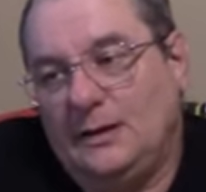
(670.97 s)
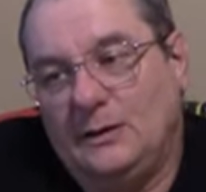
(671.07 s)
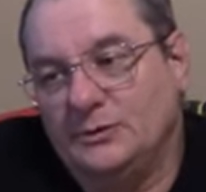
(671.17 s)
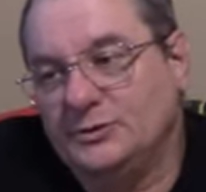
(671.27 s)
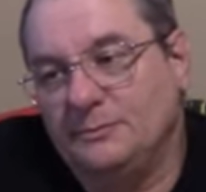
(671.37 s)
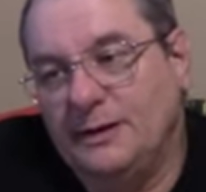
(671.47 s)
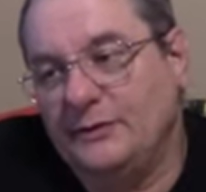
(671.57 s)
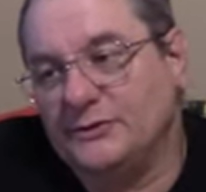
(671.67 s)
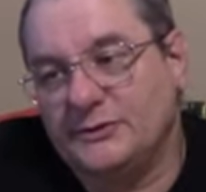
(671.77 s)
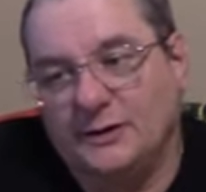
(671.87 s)
Once your
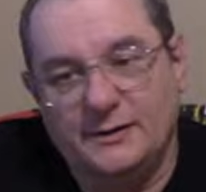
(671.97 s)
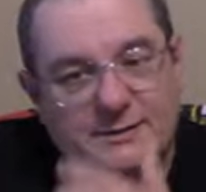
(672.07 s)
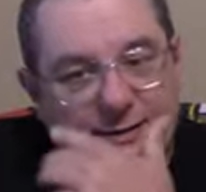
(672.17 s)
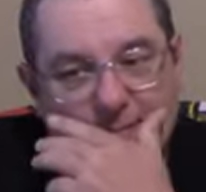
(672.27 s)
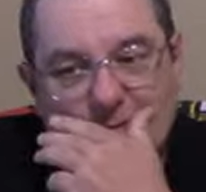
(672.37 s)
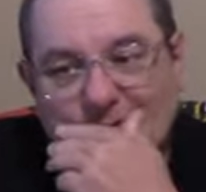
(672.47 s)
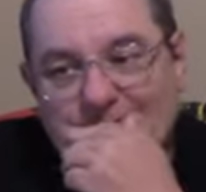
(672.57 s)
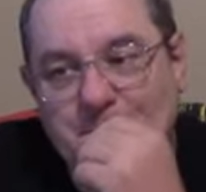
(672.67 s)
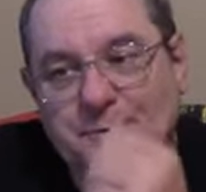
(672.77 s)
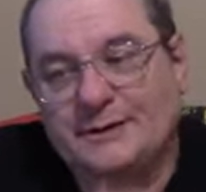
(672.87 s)
batteries are charged up, there's
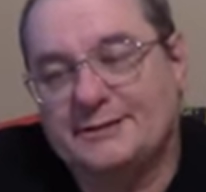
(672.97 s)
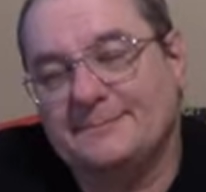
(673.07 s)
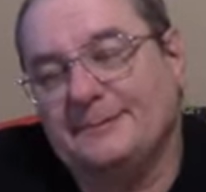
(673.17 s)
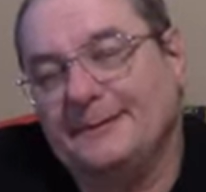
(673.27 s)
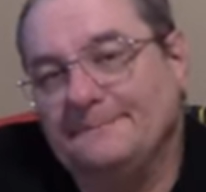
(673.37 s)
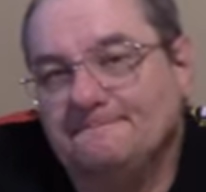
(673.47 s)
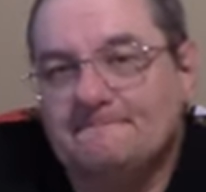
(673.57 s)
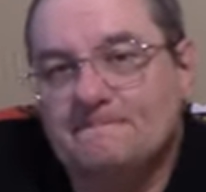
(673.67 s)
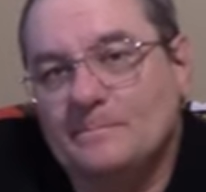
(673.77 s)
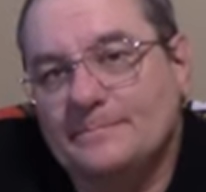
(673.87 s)
no place to put it.
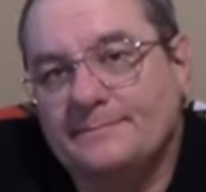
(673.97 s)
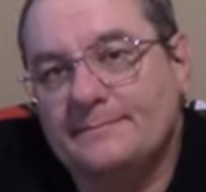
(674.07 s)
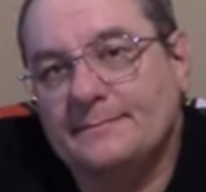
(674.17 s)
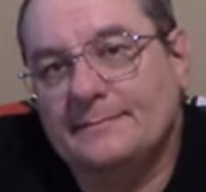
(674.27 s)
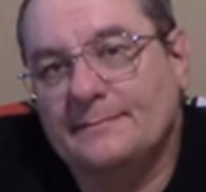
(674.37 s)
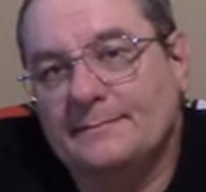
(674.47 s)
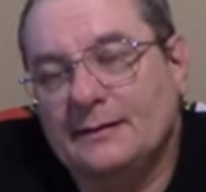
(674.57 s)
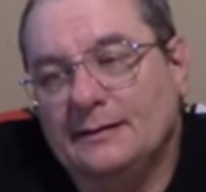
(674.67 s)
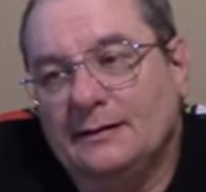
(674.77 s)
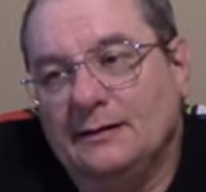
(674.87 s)

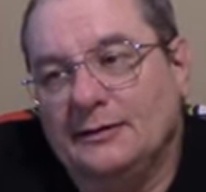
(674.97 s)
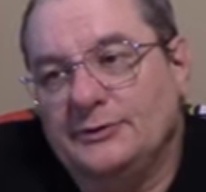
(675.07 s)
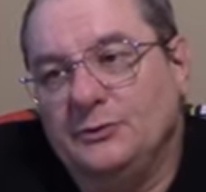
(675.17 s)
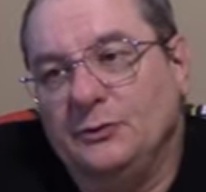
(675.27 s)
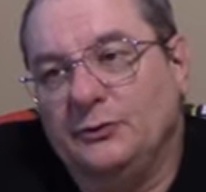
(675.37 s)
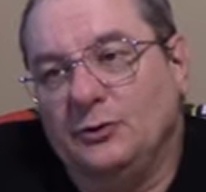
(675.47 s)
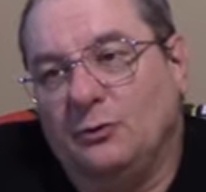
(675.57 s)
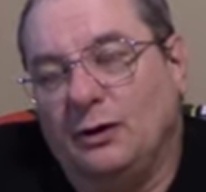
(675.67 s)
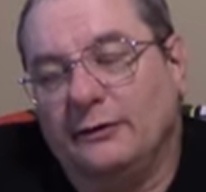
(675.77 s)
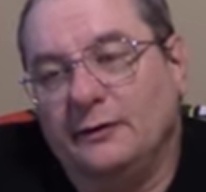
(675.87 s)
Unless you want to do a
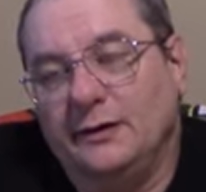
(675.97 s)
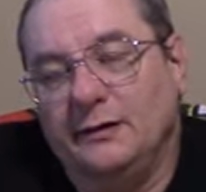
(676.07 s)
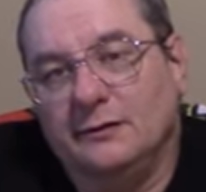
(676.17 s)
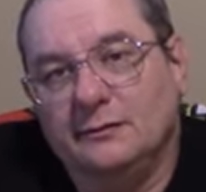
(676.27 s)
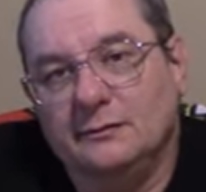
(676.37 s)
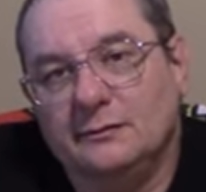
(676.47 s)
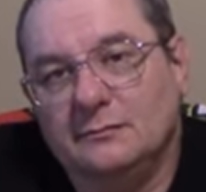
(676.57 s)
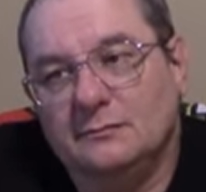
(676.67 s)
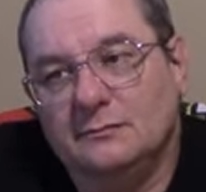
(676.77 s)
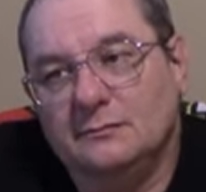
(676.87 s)
water heater,
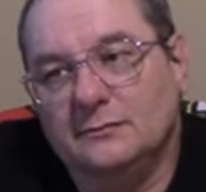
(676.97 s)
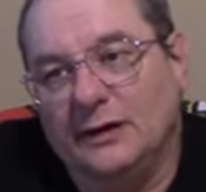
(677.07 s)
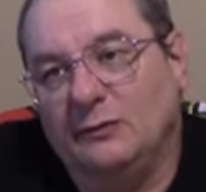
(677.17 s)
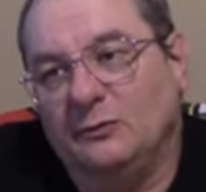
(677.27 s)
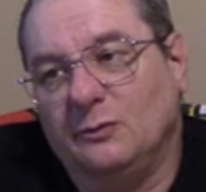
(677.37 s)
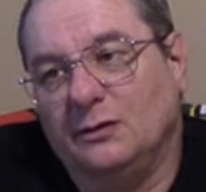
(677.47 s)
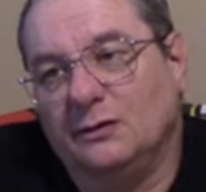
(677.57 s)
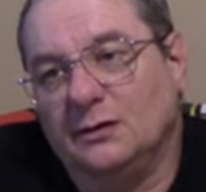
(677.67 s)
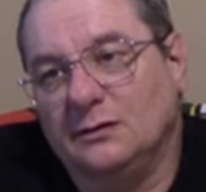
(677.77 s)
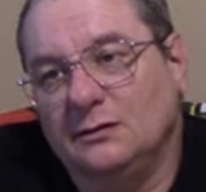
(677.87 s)
that would
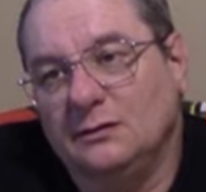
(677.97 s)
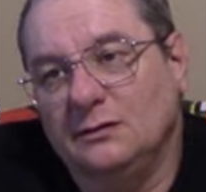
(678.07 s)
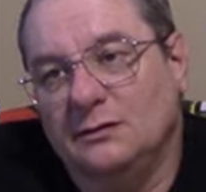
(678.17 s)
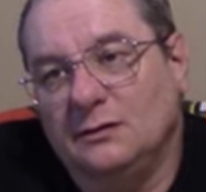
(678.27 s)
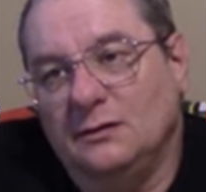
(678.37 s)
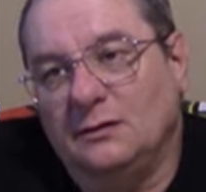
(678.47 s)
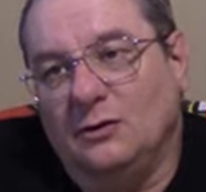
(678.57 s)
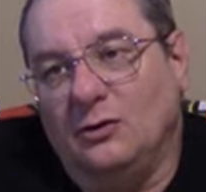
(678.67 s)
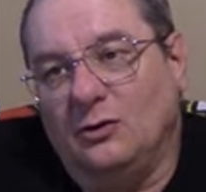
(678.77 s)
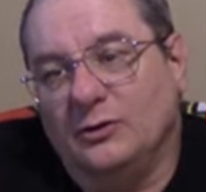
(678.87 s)
work.
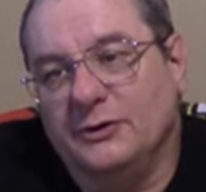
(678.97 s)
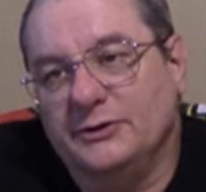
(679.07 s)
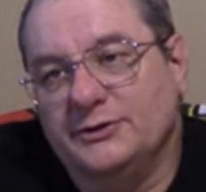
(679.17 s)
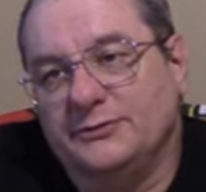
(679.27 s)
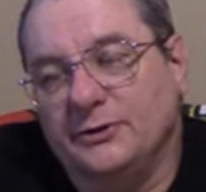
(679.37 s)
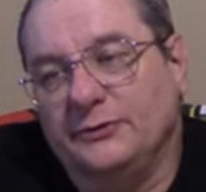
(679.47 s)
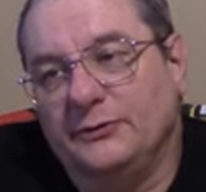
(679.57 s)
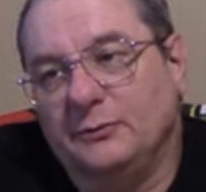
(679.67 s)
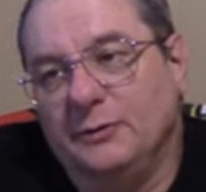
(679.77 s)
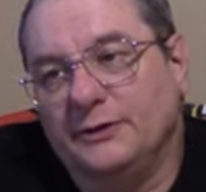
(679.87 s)
Or you can just run it
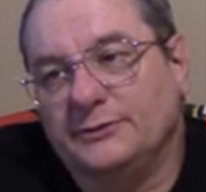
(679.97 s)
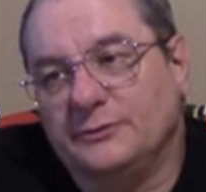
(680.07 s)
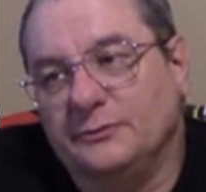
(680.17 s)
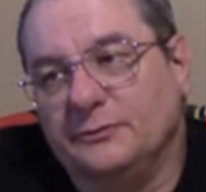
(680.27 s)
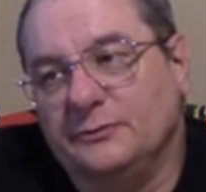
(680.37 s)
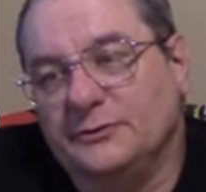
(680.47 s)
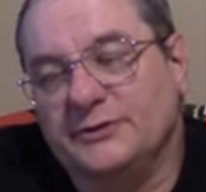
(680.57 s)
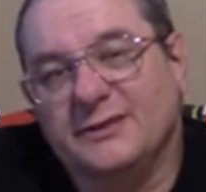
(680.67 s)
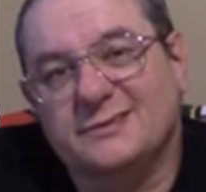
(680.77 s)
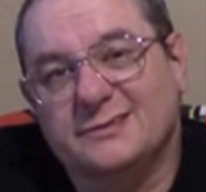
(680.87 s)
through a bunch of
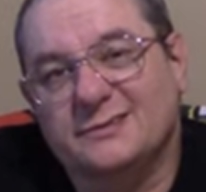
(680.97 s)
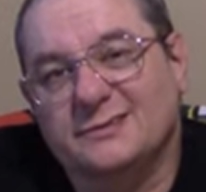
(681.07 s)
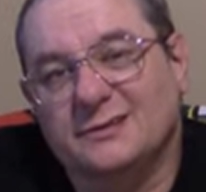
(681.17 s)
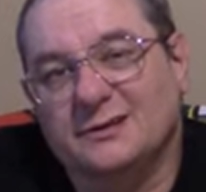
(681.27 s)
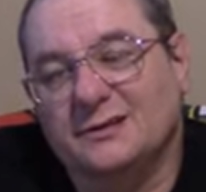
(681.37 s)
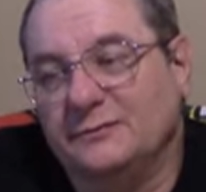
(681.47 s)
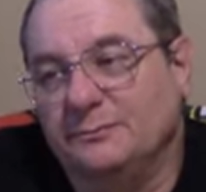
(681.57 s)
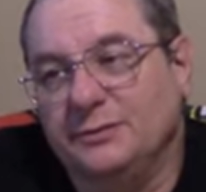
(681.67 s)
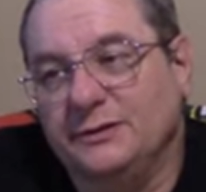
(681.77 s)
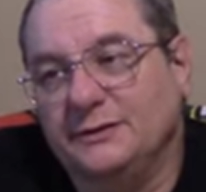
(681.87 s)
resistors that
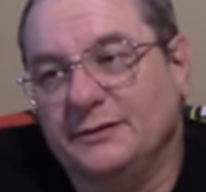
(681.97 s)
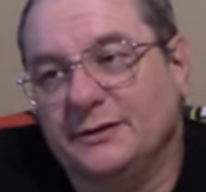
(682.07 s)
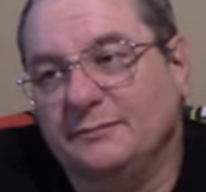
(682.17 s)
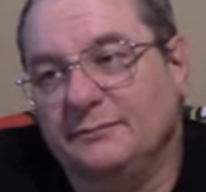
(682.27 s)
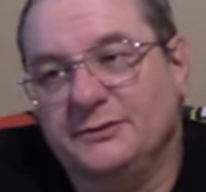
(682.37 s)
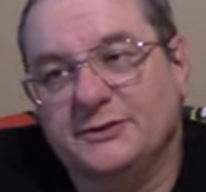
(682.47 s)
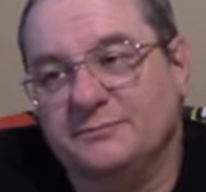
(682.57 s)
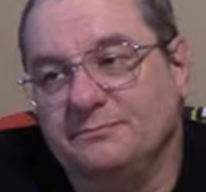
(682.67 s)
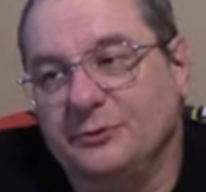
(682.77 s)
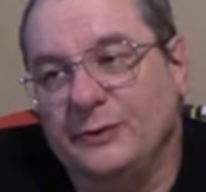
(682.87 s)

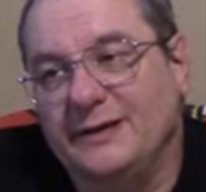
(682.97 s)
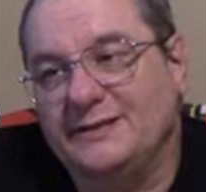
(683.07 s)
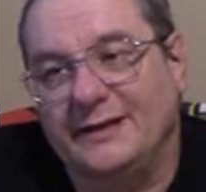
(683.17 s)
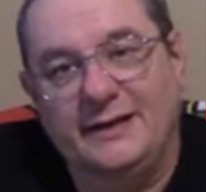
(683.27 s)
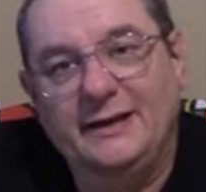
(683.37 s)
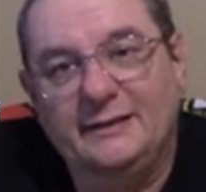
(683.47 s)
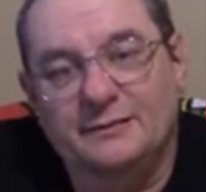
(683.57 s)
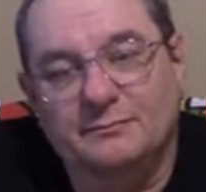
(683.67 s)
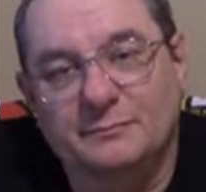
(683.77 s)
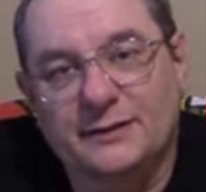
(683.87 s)
just creates heat
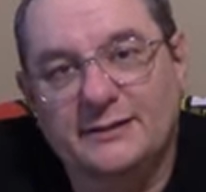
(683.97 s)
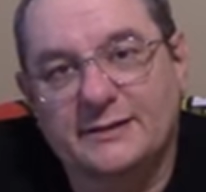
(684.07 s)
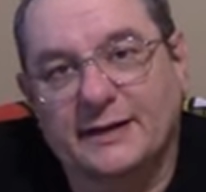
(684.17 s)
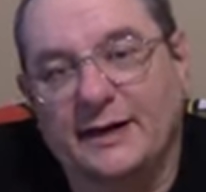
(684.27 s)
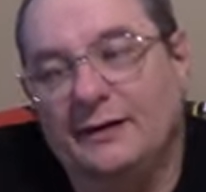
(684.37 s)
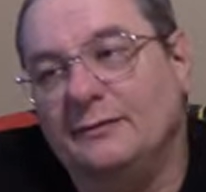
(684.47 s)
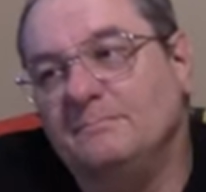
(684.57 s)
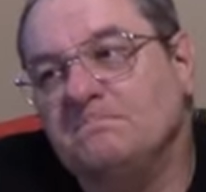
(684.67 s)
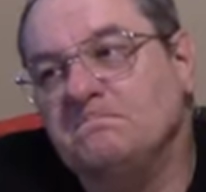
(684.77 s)
and bleeds it out.